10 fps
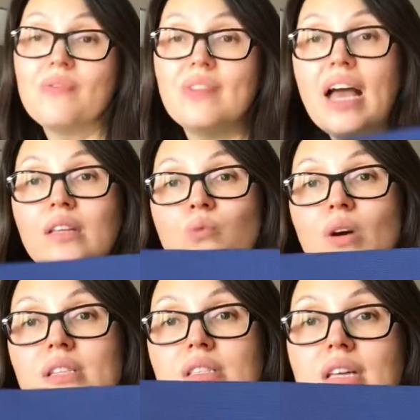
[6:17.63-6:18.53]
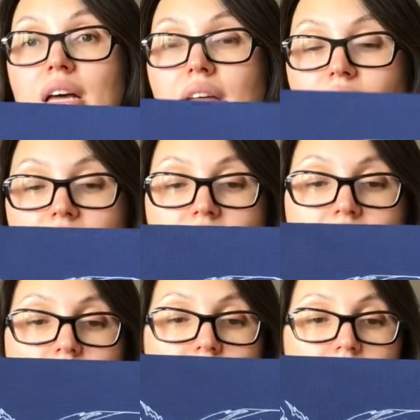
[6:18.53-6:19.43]
That was
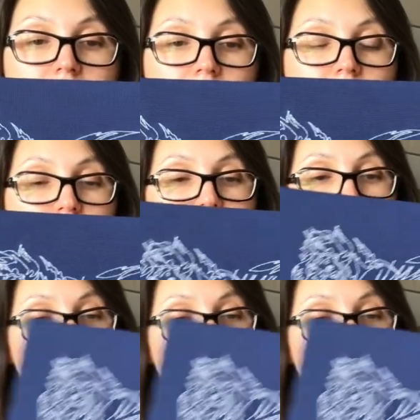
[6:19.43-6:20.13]
the uh,